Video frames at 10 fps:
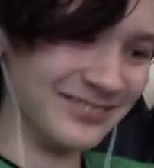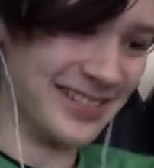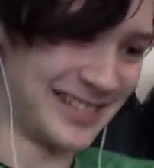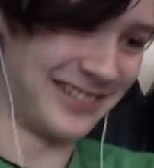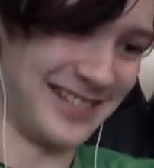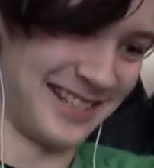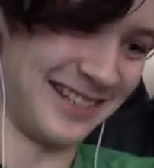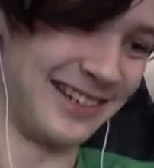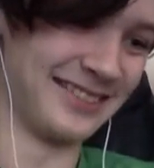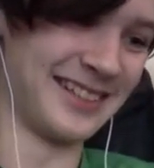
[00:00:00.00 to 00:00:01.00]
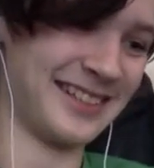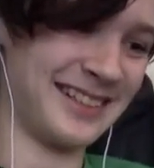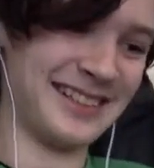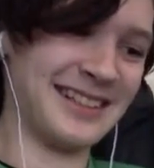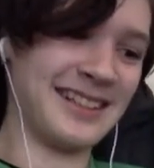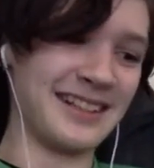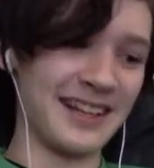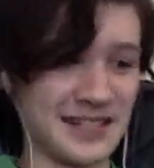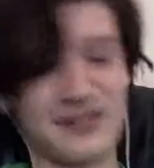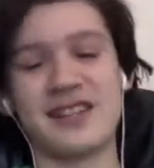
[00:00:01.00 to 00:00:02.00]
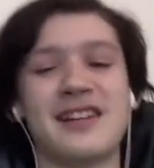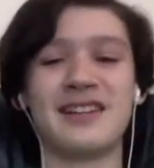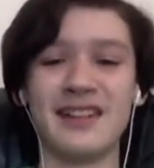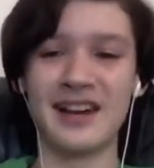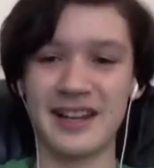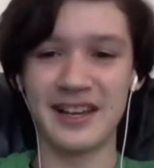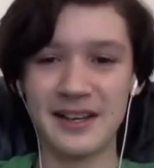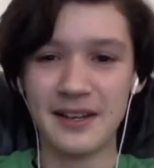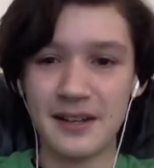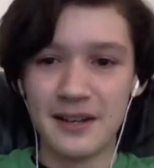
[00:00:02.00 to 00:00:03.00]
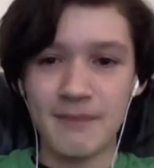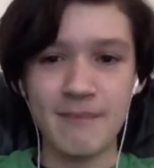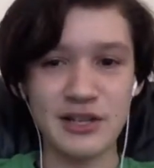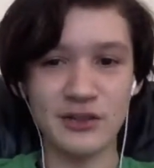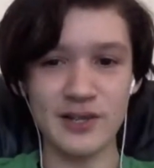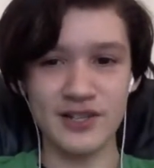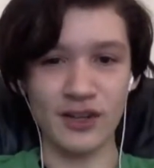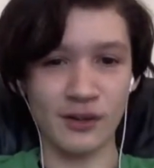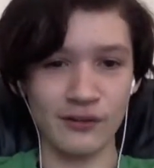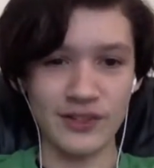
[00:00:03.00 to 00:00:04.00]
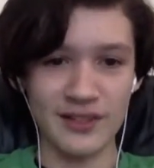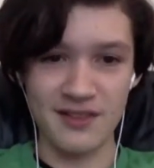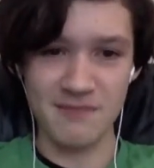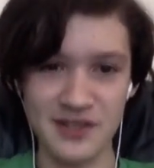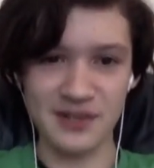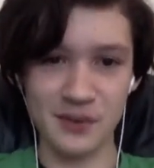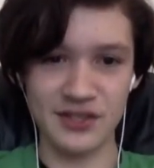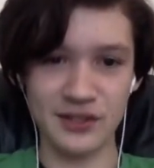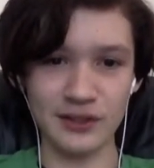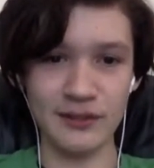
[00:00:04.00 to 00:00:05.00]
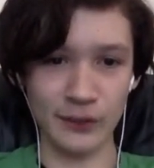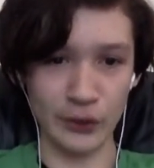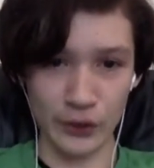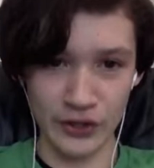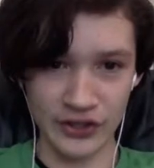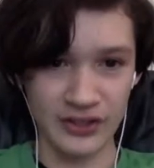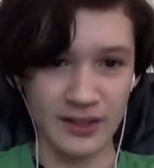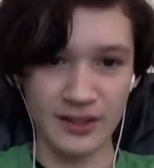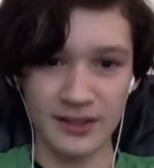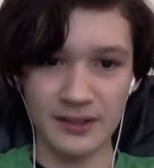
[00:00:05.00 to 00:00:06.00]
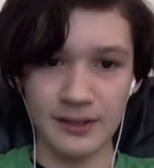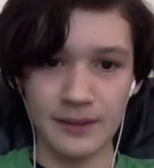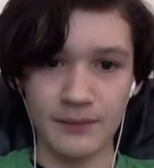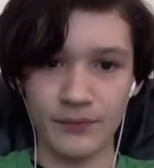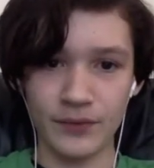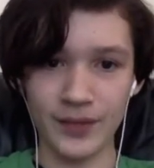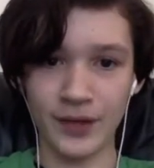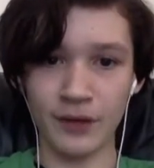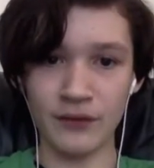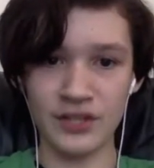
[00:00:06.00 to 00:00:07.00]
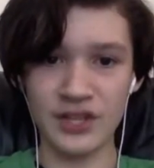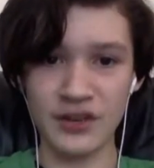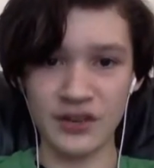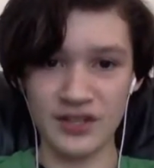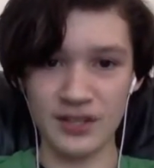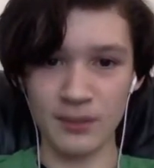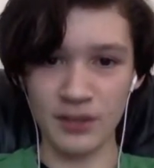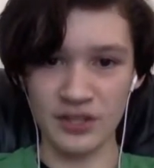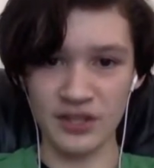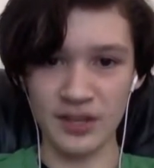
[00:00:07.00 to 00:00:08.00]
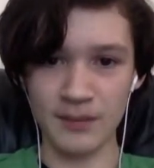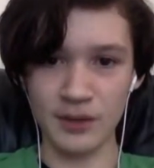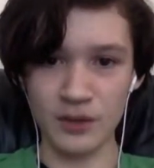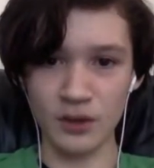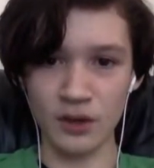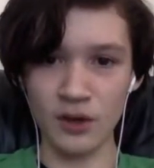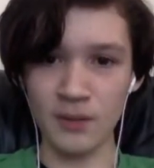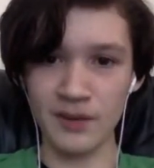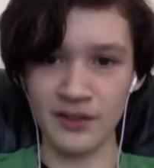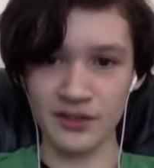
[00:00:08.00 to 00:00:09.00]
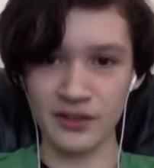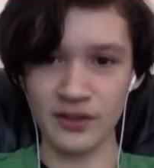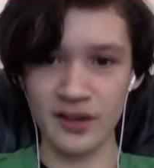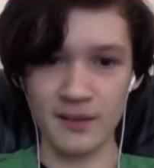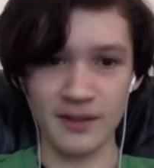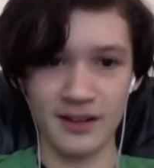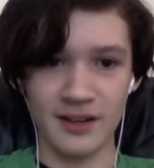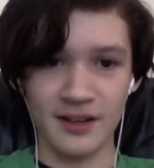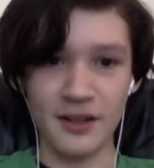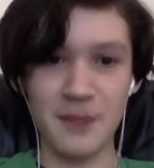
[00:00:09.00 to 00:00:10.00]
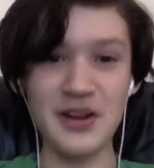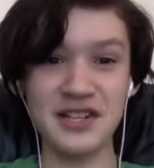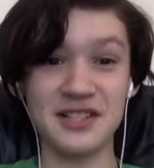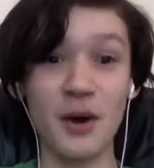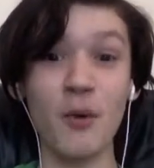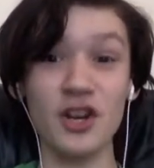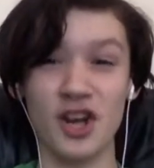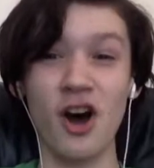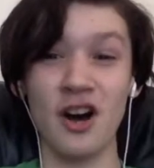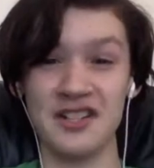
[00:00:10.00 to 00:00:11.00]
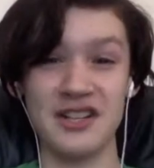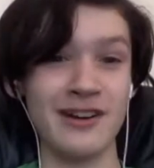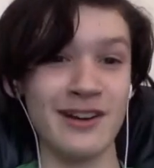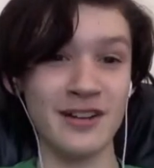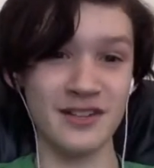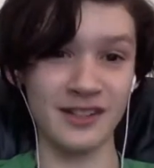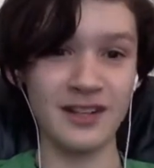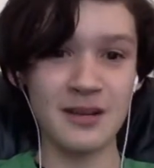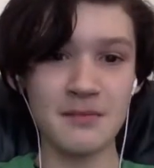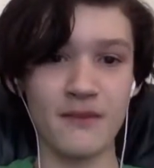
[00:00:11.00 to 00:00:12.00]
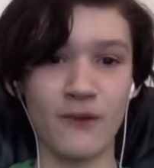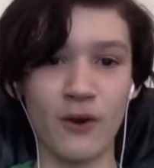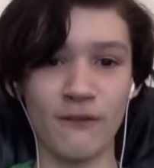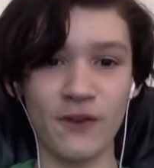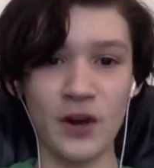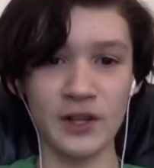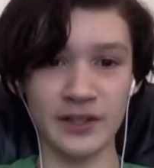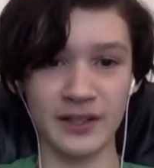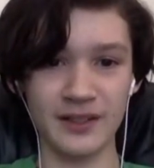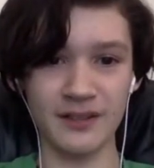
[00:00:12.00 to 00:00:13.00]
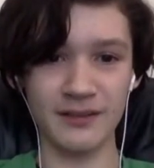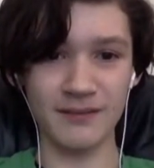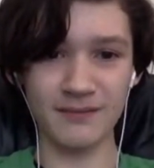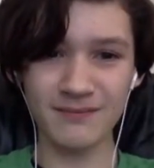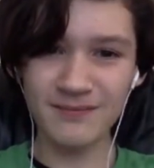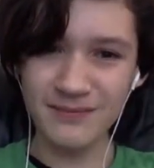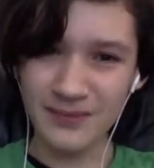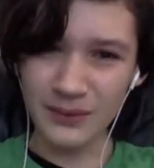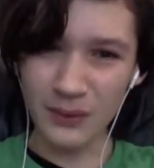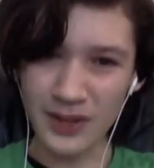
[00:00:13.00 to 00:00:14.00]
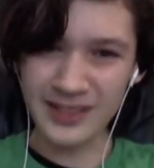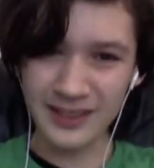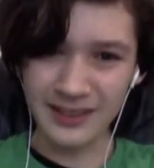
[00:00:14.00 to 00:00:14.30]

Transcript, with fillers: Mystery solved. That's nine. Mystery solved. The pizza was delivered. Then all of a sudden, someone slammed the door open and screamed, The pizza was haunted! Before falling. What?